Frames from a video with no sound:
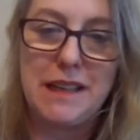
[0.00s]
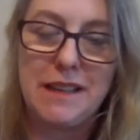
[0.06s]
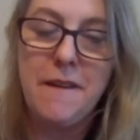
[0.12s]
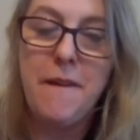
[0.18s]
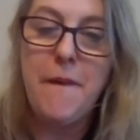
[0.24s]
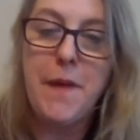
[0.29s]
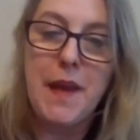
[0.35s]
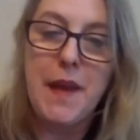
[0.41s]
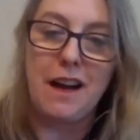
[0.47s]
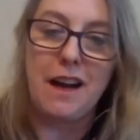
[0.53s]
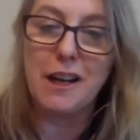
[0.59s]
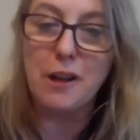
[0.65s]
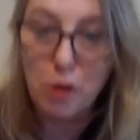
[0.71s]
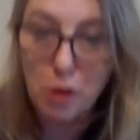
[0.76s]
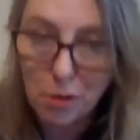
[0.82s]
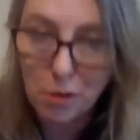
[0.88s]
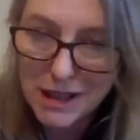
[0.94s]
And I,
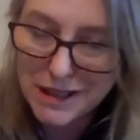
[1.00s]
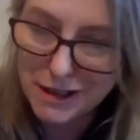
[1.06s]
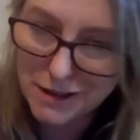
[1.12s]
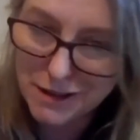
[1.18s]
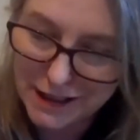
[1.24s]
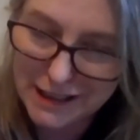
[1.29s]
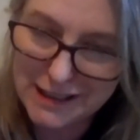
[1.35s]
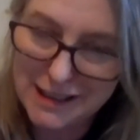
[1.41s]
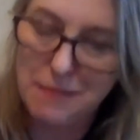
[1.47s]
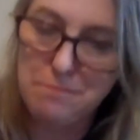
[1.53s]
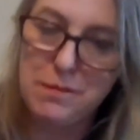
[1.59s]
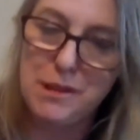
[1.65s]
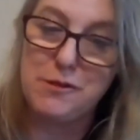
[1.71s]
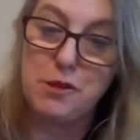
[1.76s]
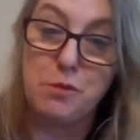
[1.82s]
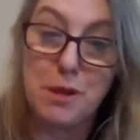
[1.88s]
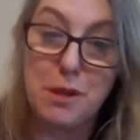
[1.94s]
I always use the
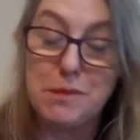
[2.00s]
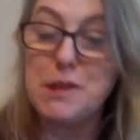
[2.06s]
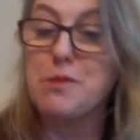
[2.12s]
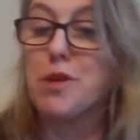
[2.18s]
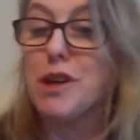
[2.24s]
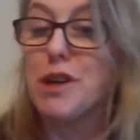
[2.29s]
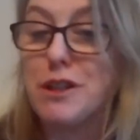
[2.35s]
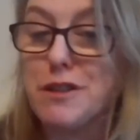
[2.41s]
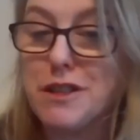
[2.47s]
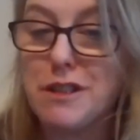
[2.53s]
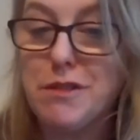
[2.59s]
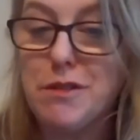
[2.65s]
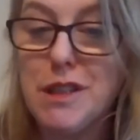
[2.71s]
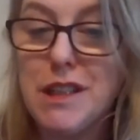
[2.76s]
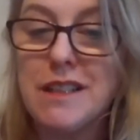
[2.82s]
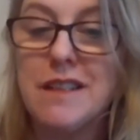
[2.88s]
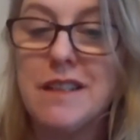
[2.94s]
example of the Women's Workers
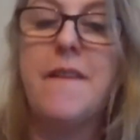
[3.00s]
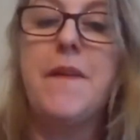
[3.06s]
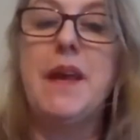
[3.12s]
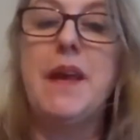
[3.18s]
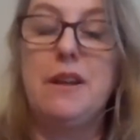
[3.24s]
Union,